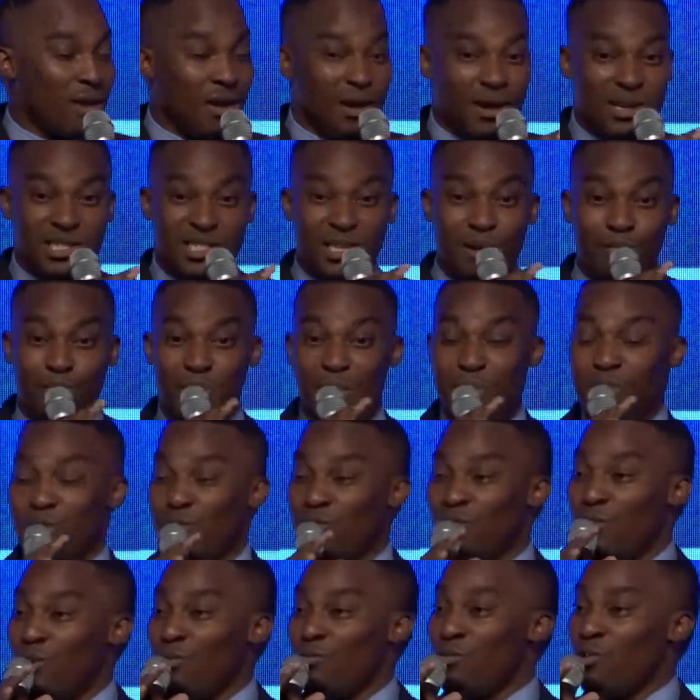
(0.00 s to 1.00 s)
Some people
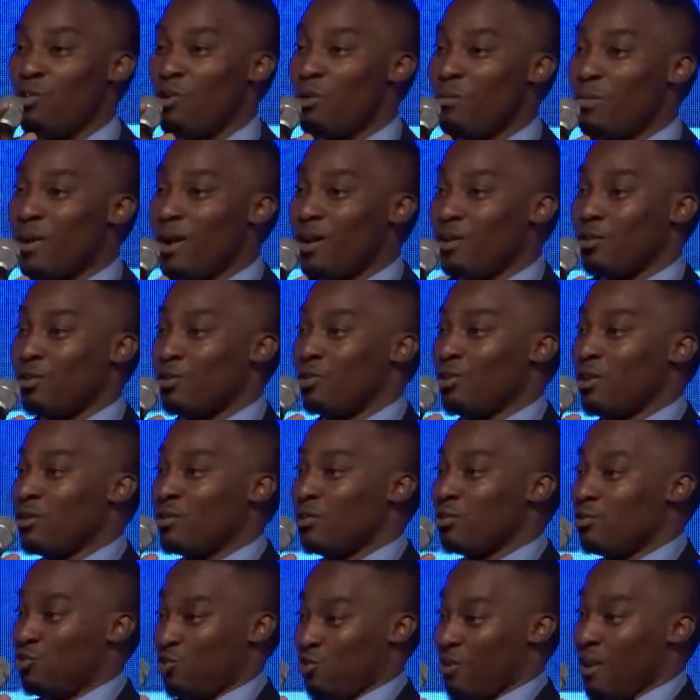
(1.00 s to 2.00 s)
know more about
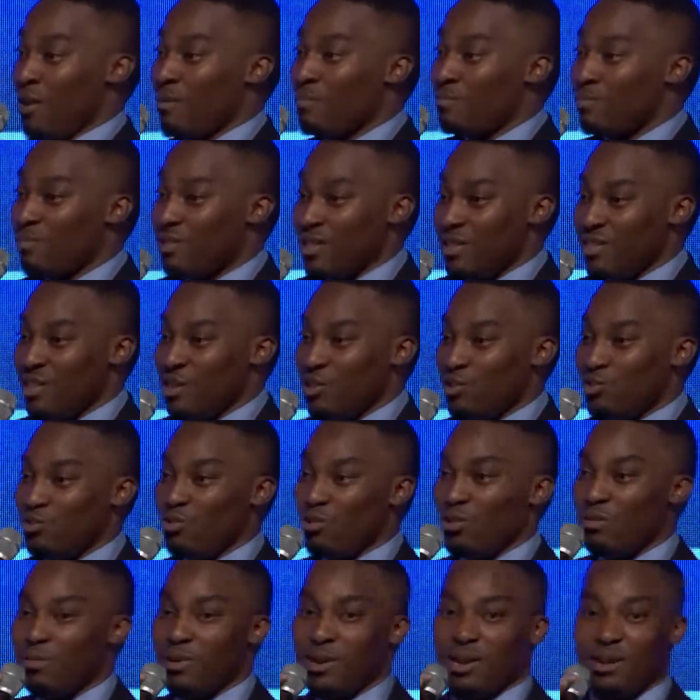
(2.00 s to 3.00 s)
Donald Trump than they do
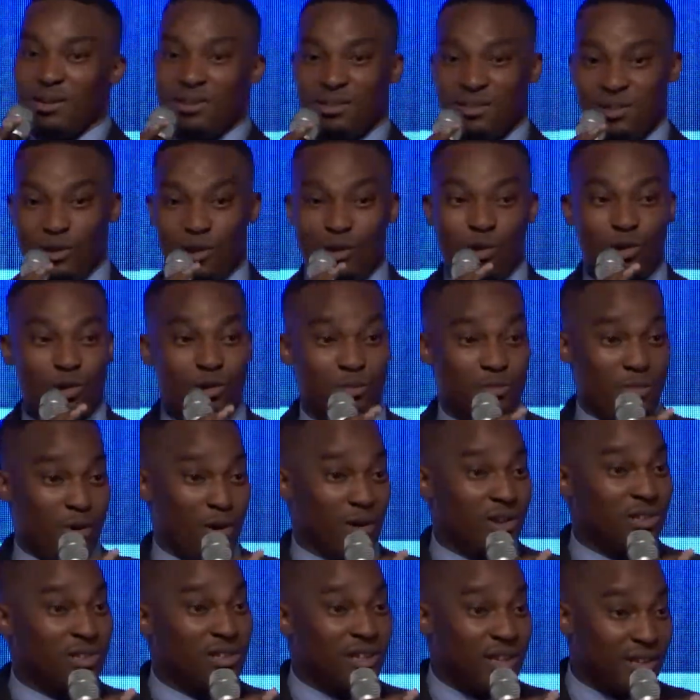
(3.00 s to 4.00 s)
about local
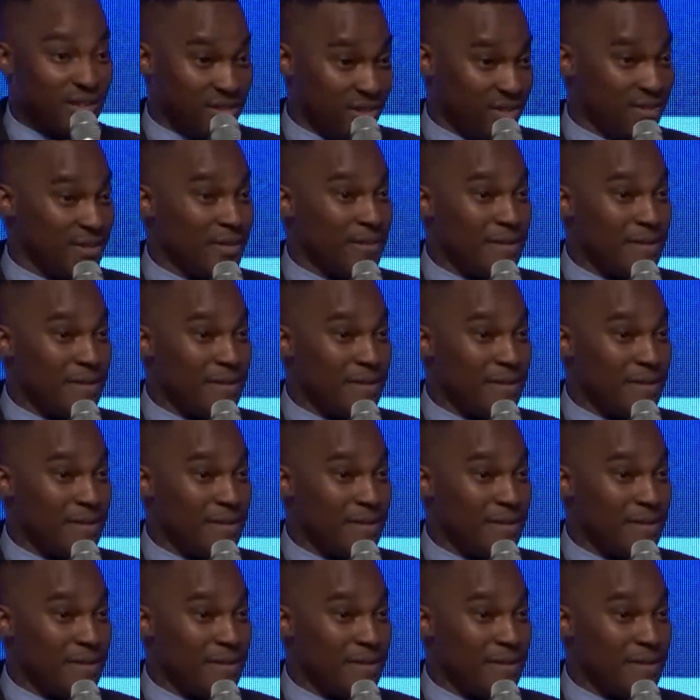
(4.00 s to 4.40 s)
politics.